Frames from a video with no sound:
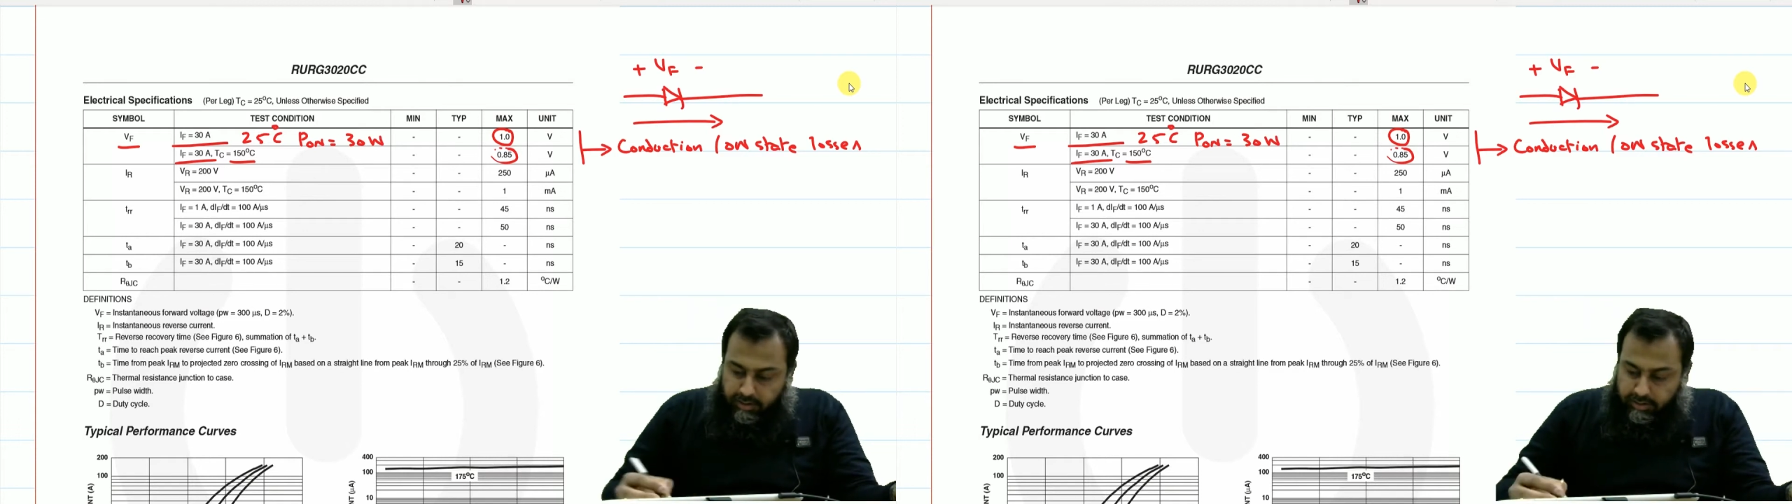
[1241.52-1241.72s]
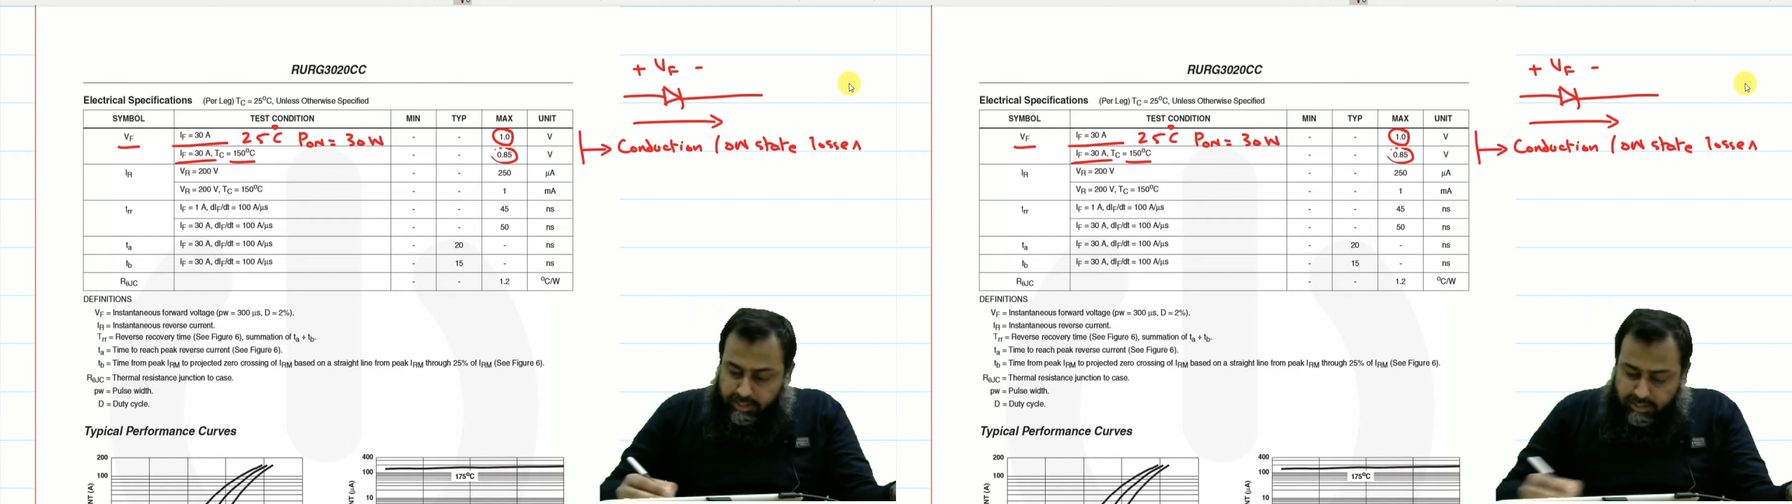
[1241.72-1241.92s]

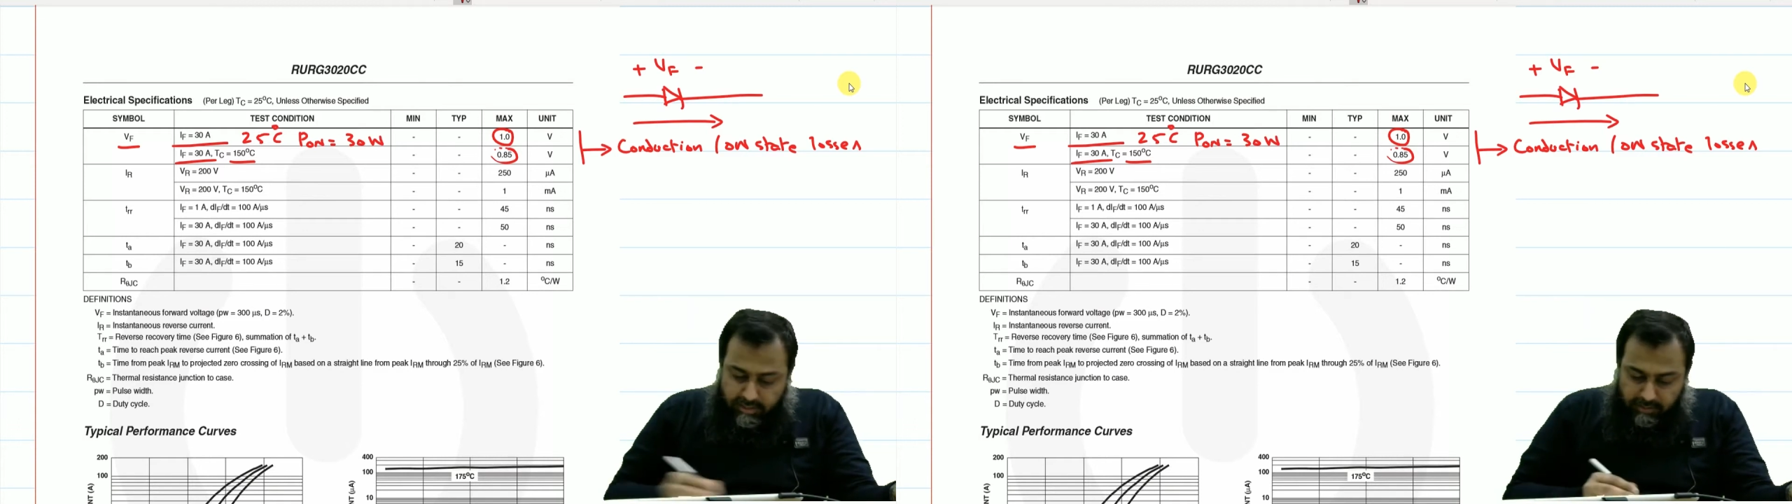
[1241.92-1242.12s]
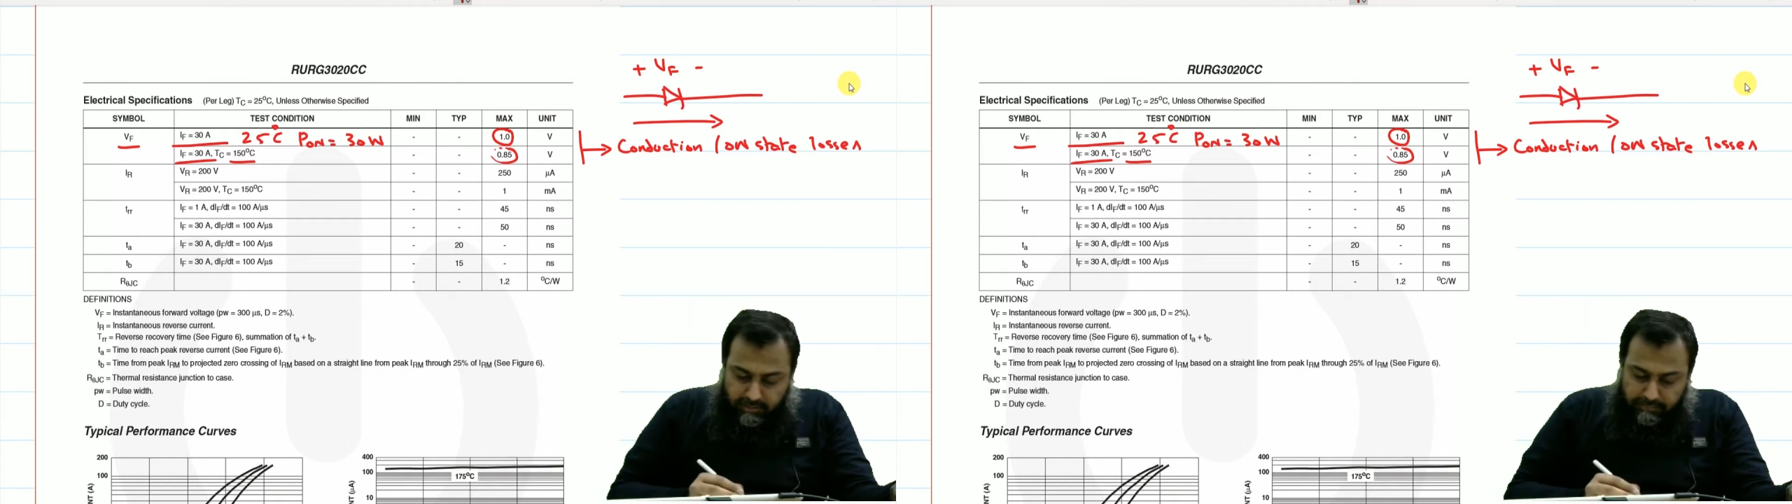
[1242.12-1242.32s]

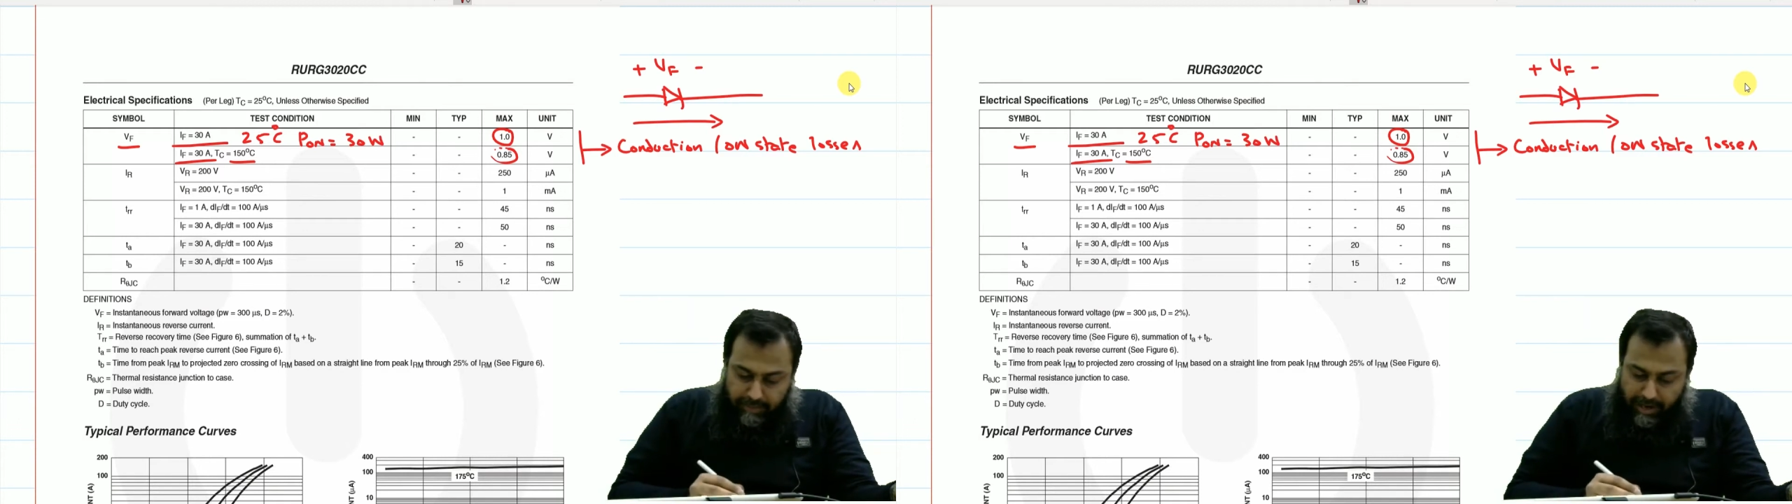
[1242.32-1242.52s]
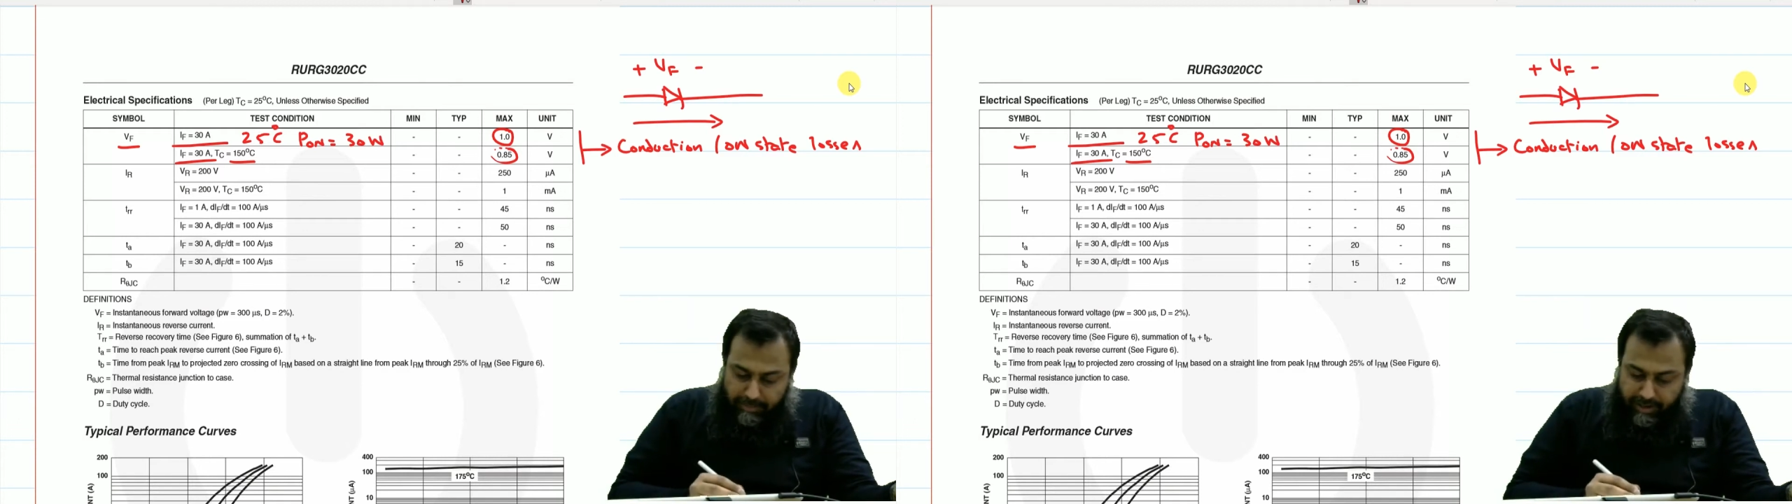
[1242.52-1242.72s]
This
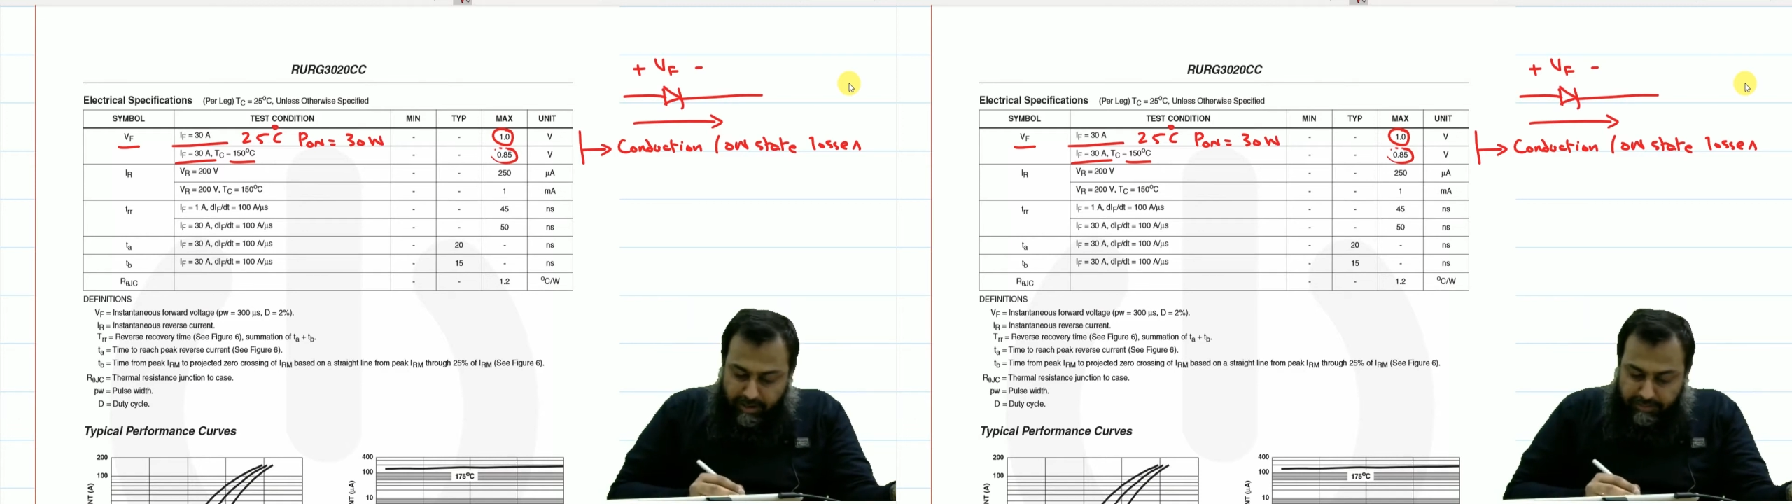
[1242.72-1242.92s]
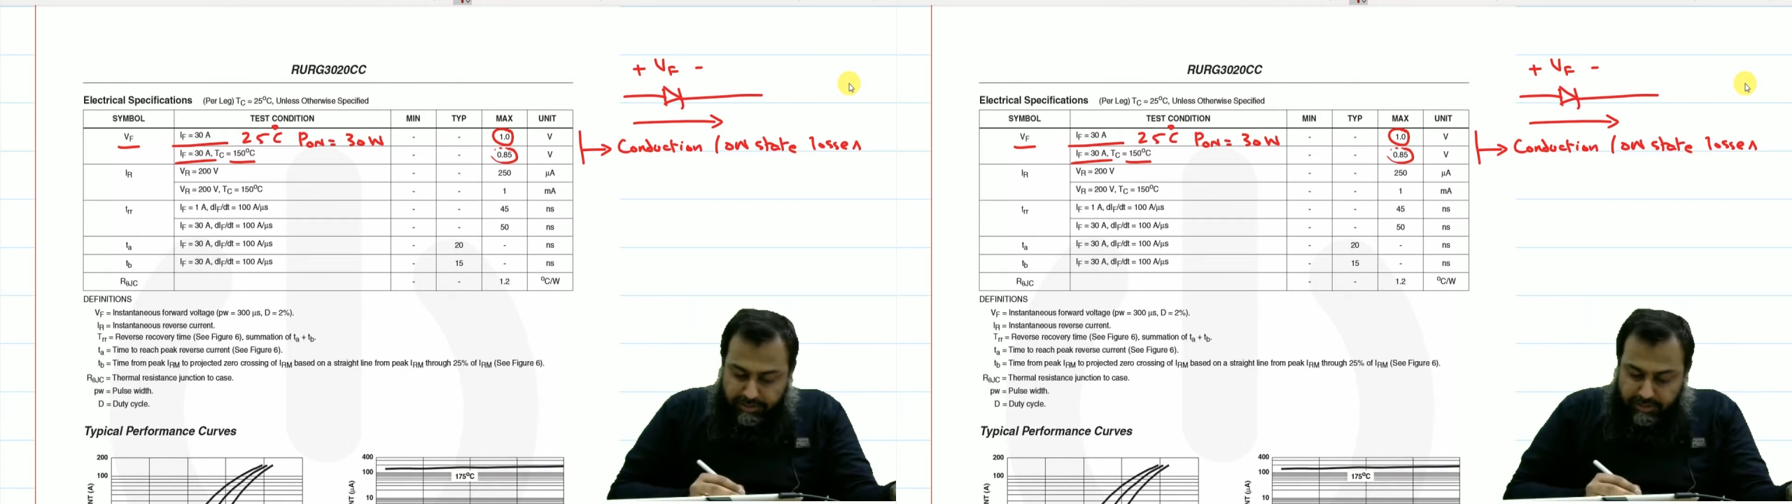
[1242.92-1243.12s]

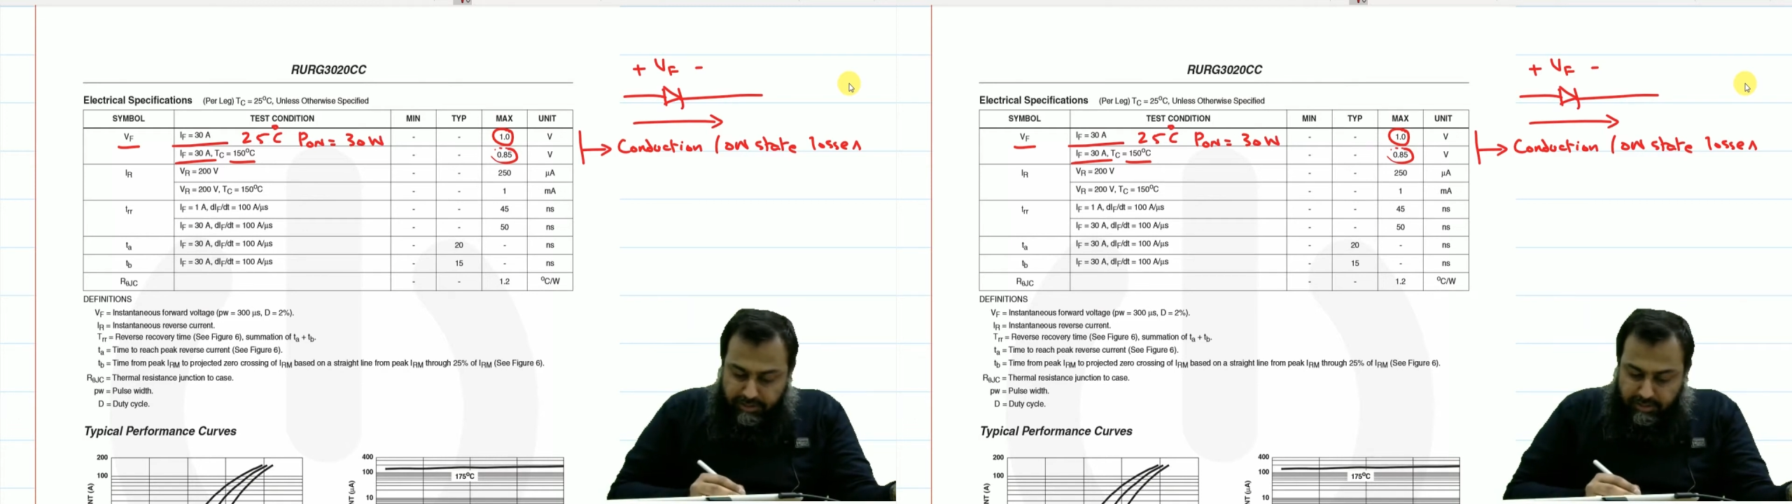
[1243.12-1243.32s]
parameter, which